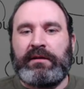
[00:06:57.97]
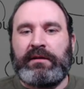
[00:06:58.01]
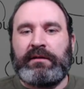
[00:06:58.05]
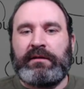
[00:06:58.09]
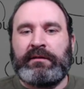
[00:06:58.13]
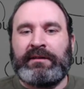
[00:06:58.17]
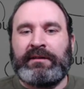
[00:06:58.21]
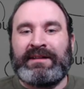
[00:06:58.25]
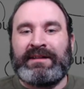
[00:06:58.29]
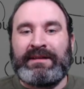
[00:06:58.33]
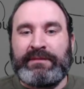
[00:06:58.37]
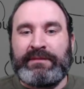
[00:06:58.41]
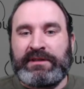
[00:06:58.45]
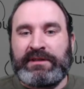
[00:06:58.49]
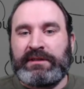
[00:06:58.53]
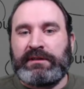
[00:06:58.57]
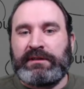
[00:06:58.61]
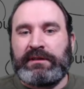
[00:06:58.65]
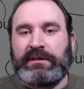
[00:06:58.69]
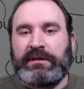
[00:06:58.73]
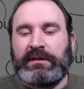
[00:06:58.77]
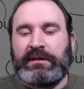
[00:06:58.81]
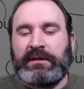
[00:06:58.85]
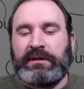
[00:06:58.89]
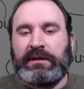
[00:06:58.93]
limited.
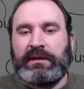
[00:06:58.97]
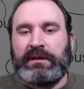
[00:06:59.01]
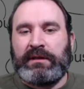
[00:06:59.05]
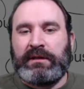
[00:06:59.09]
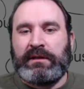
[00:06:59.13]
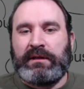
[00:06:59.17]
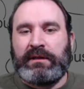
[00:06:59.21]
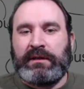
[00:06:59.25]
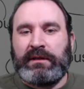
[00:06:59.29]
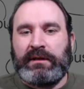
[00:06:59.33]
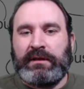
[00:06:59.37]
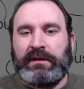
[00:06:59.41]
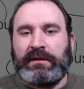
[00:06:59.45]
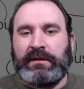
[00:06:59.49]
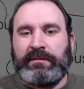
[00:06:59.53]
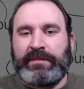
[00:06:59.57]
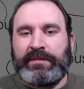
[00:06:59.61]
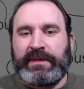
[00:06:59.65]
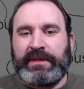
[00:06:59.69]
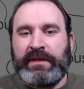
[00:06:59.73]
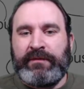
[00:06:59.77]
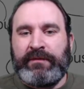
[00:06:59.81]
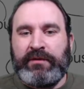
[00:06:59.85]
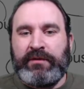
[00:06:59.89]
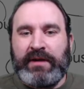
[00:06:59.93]

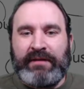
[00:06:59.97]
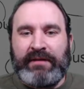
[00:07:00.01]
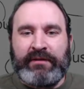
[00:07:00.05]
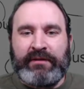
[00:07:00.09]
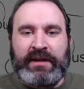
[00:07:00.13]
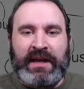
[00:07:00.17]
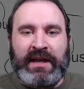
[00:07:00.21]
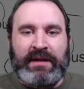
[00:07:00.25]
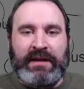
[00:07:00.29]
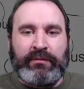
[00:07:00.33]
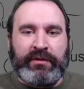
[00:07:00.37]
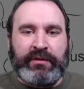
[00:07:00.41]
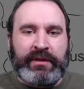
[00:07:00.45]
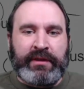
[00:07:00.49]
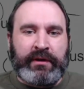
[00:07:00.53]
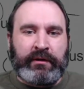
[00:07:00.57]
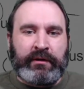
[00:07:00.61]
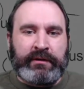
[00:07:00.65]
If you have a cable that only